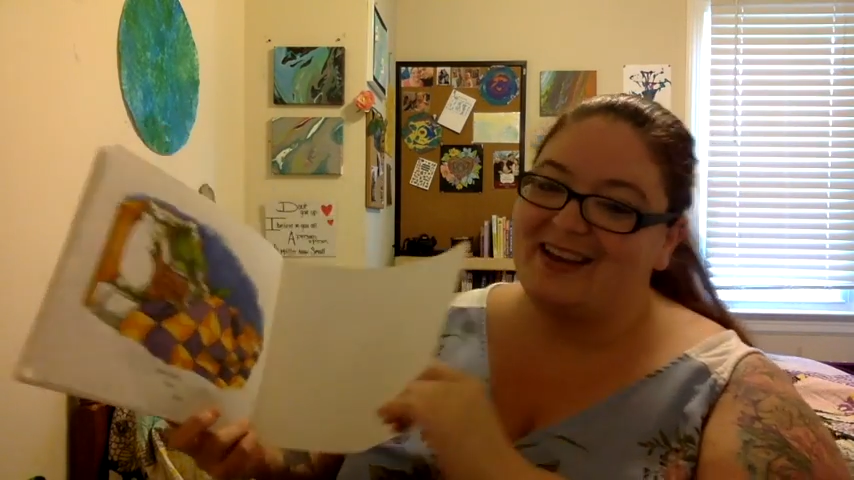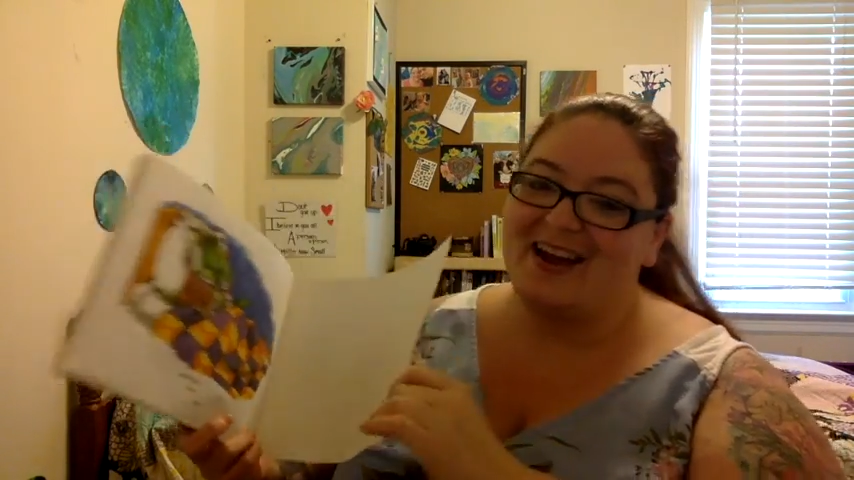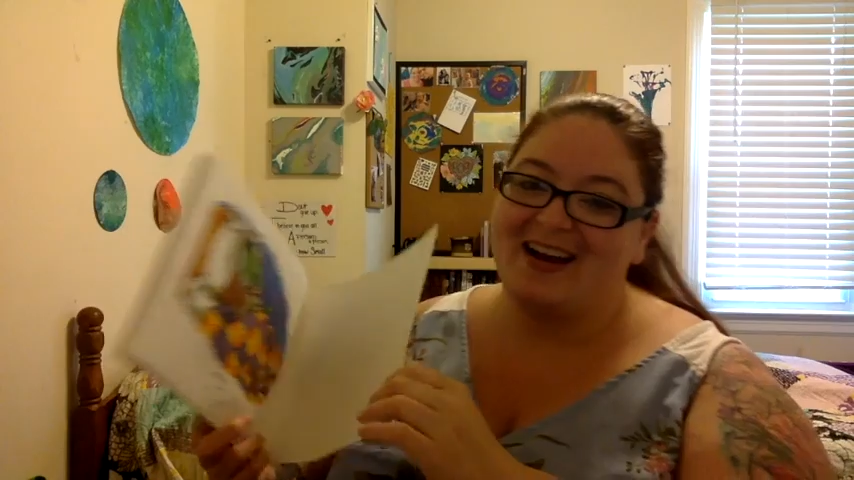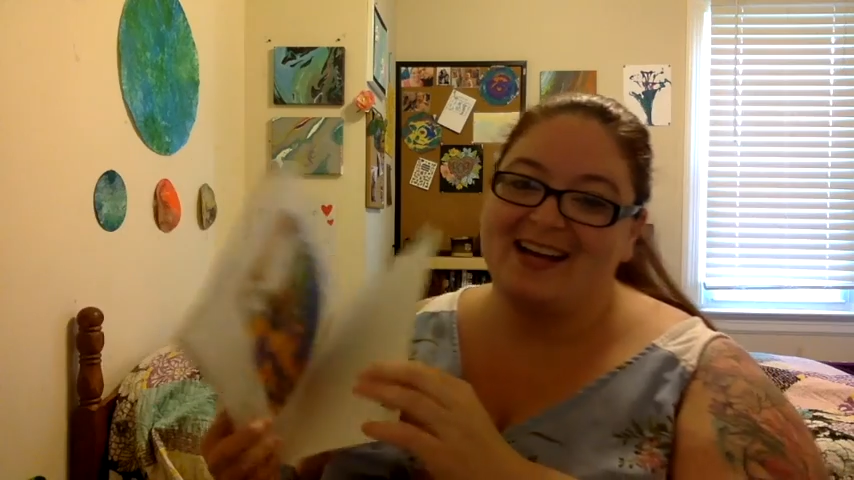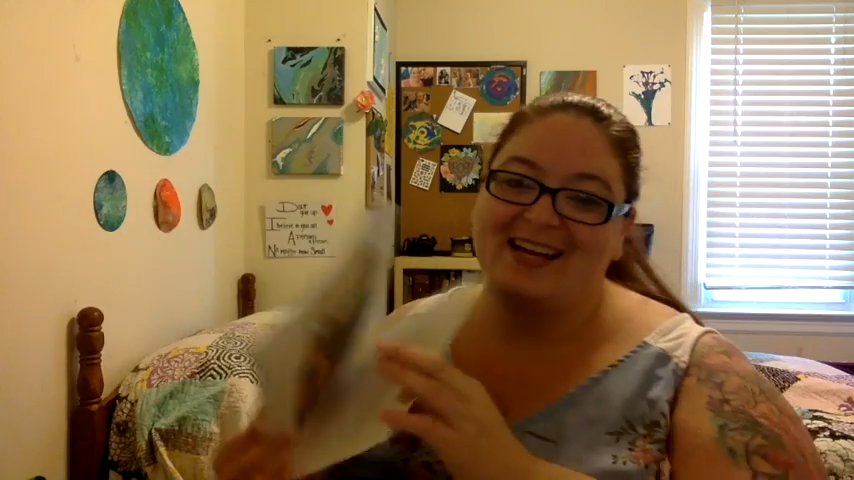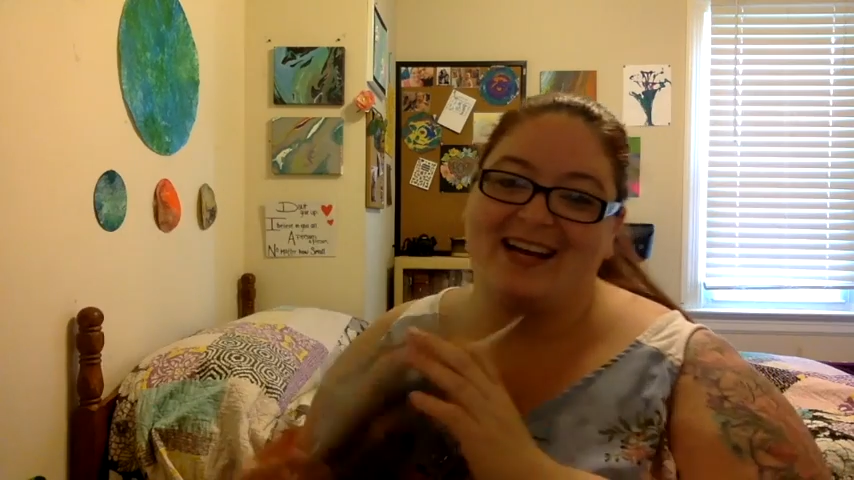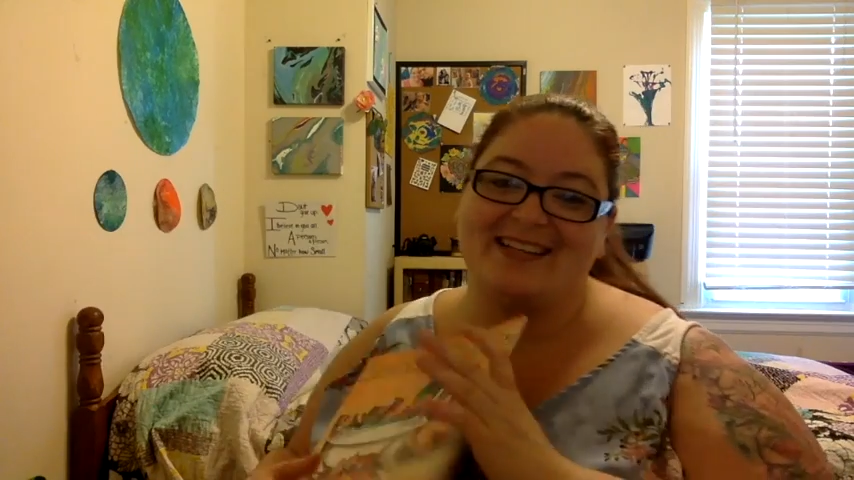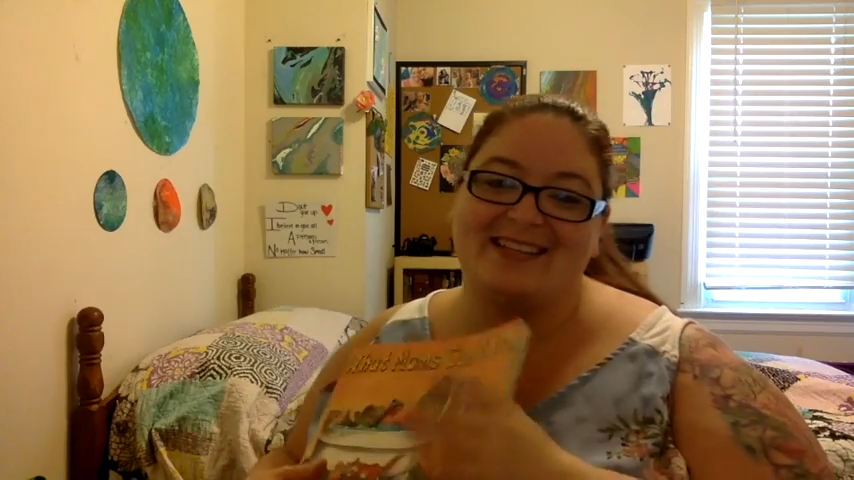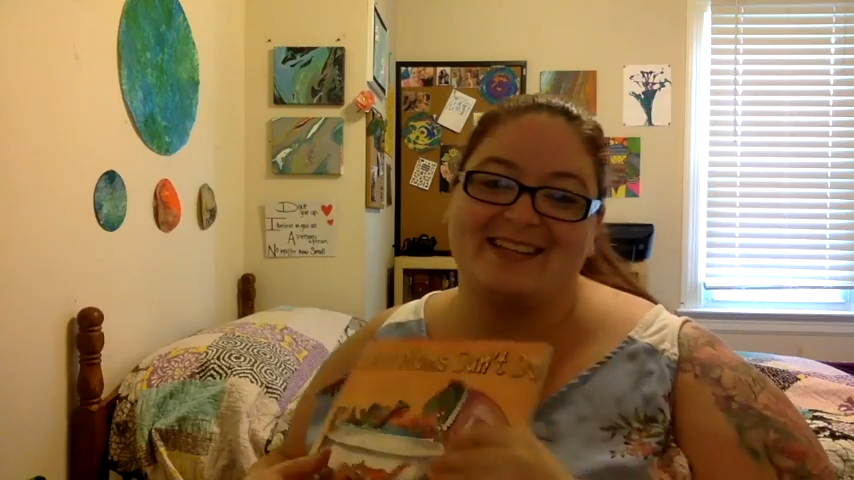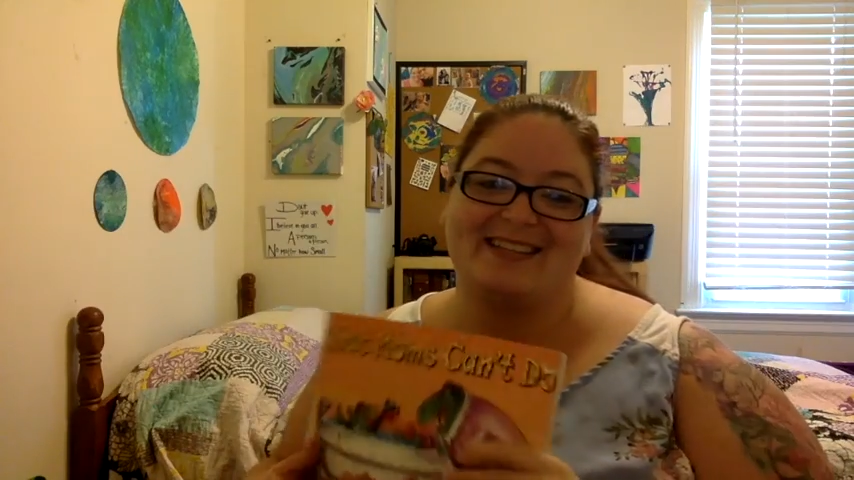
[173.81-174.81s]
All right,
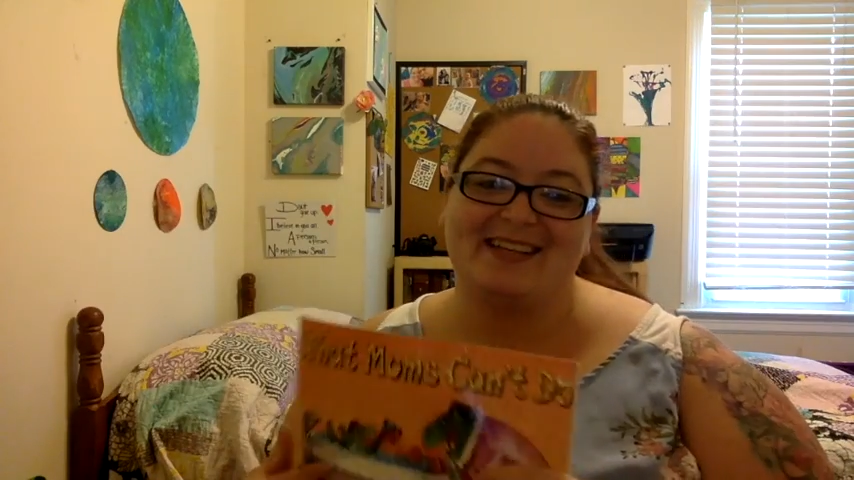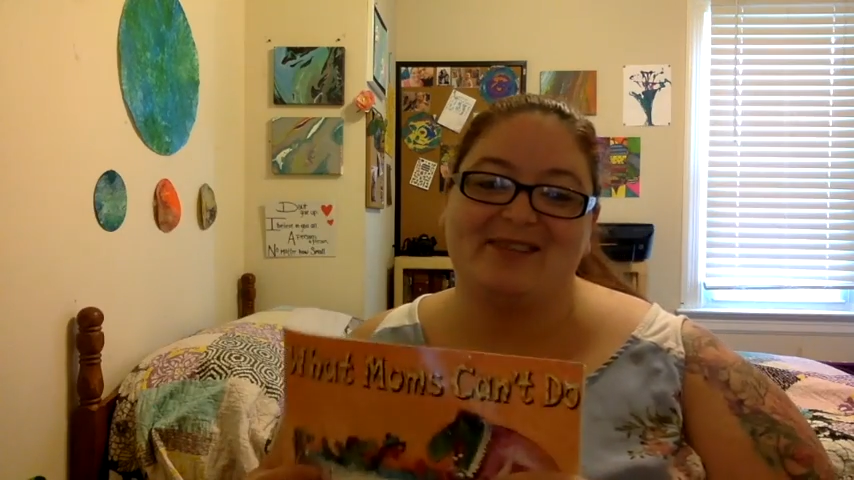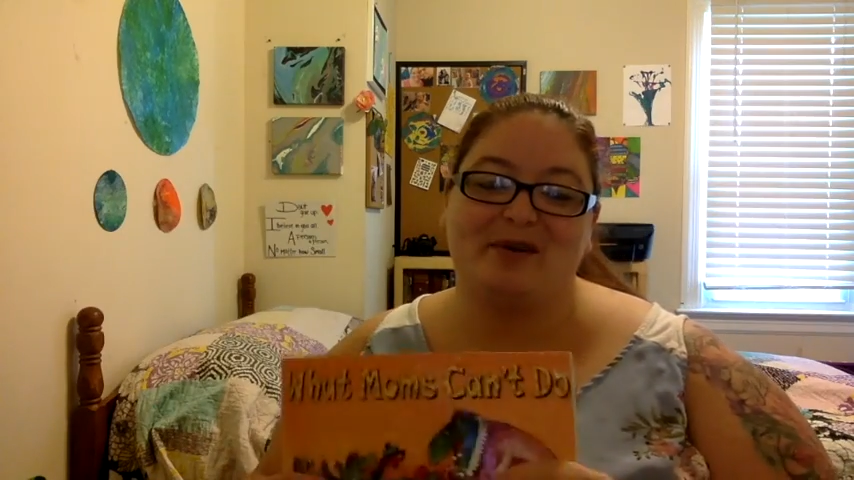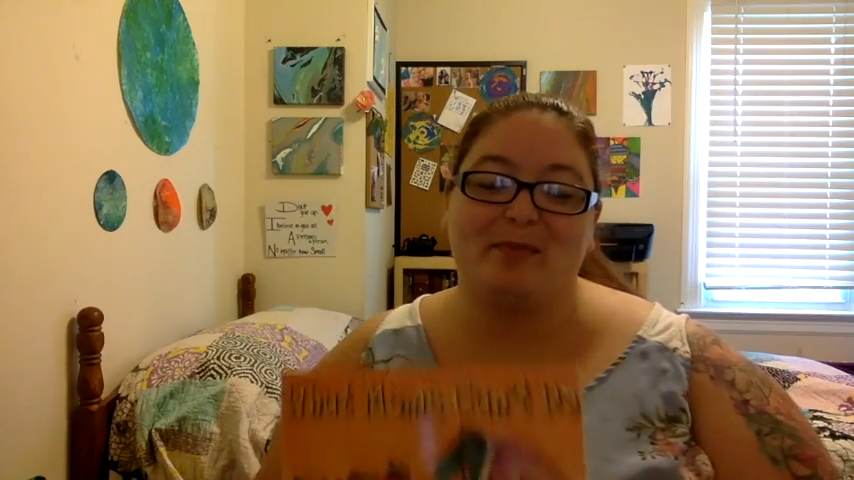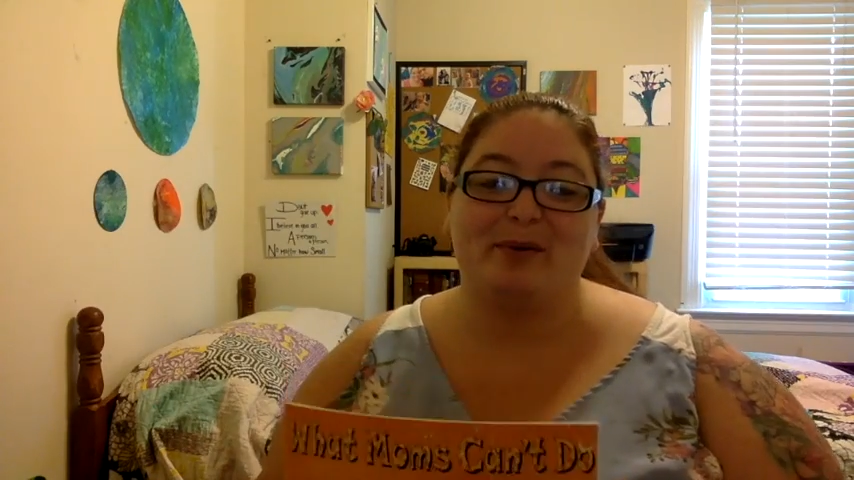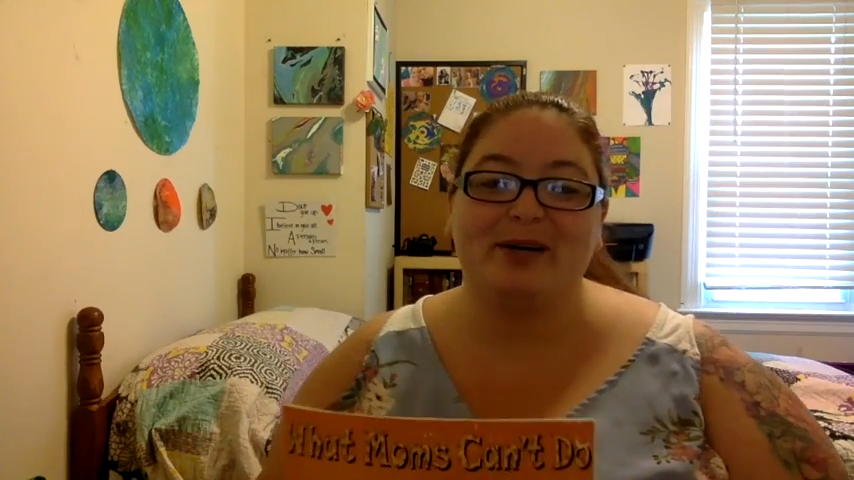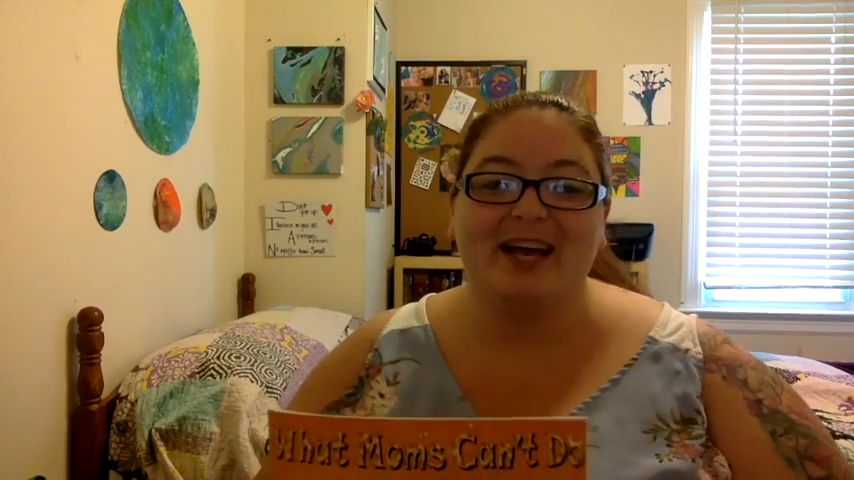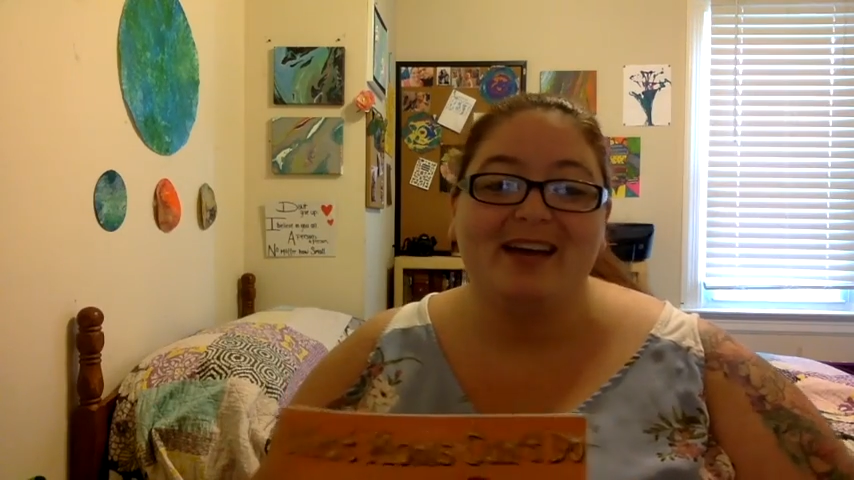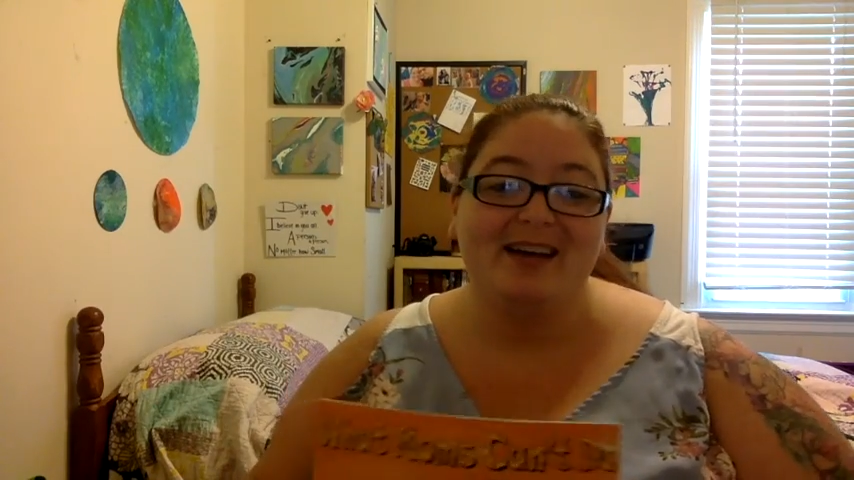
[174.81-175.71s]
guys, that's the end of our book.